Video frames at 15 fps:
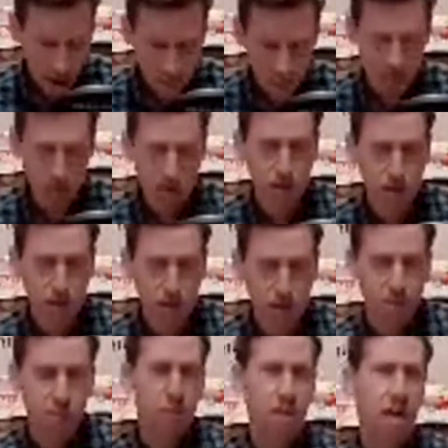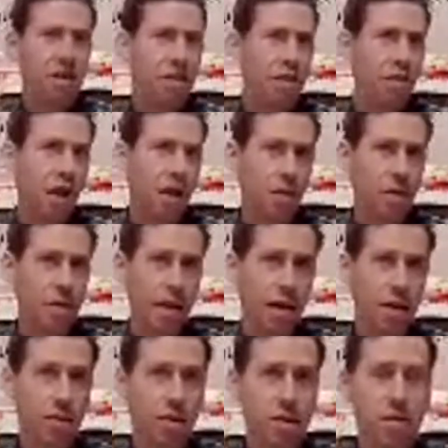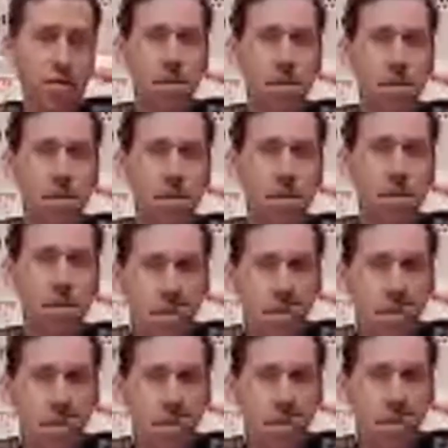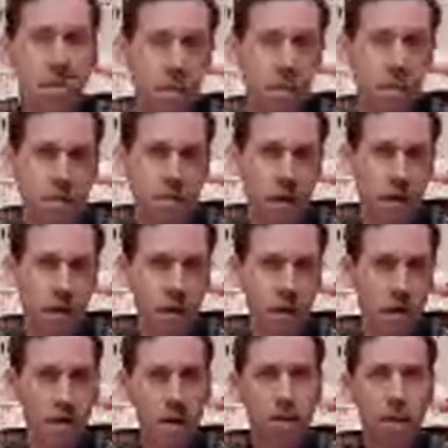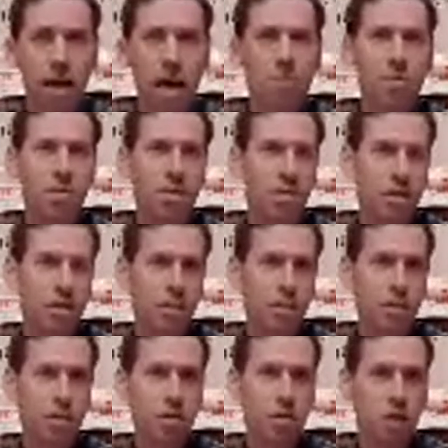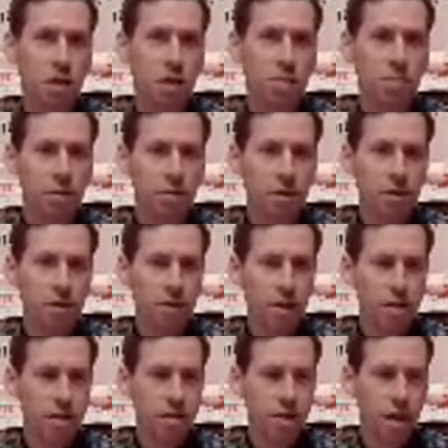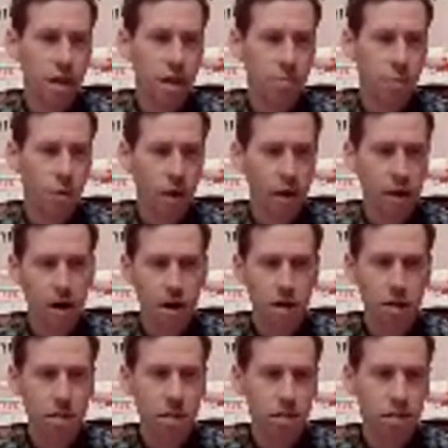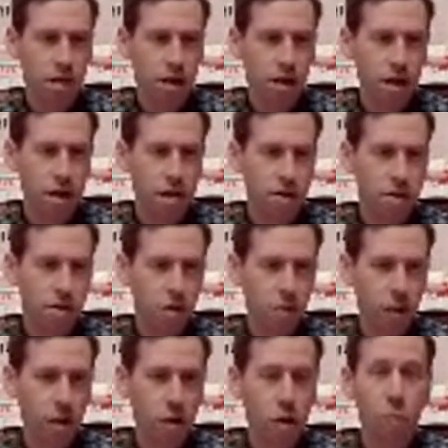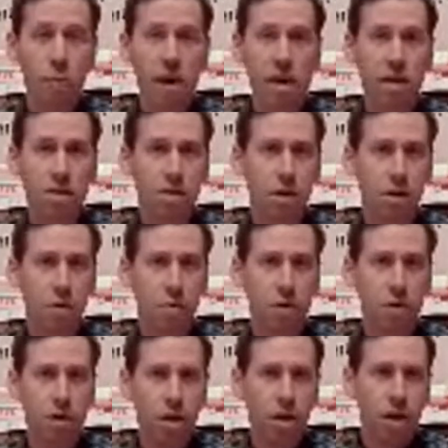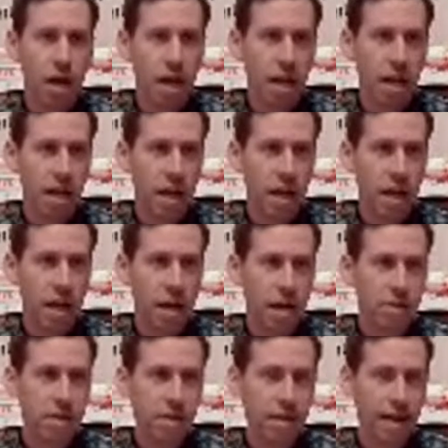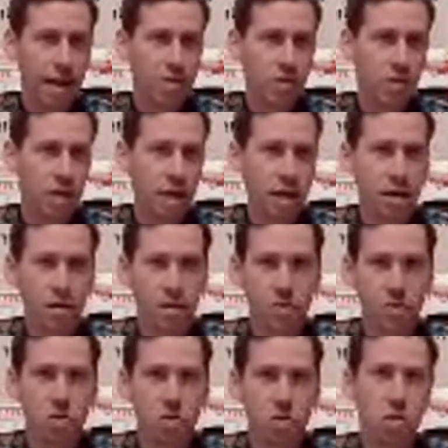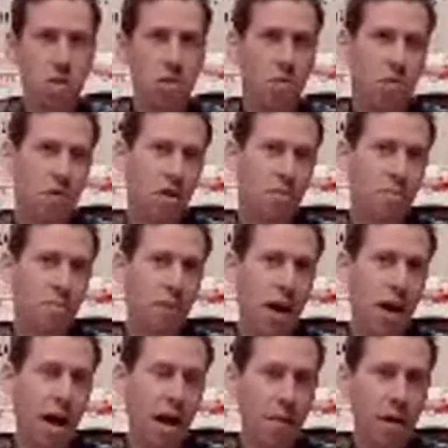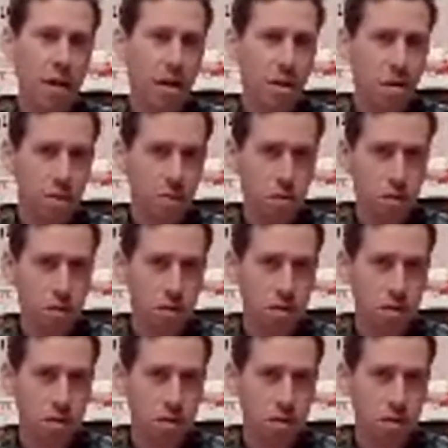I believe without a shadow of a doubt, it's Lapis Lazuli. Lapis is a blue gem that's more like onyx. It's an opaque stone, and it has lazuli inclusions, which are pyrite inclusions,